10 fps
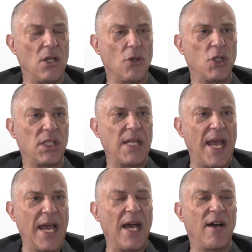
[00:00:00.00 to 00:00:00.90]
just to
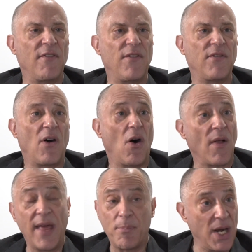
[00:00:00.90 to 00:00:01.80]
have
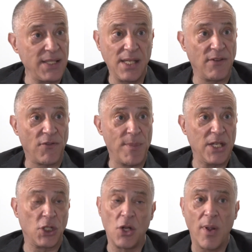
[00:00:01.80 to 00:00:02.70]
all that pricing
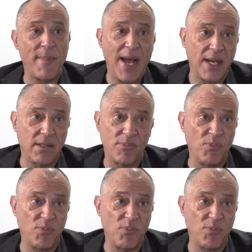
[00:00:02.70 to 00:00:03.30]
information going back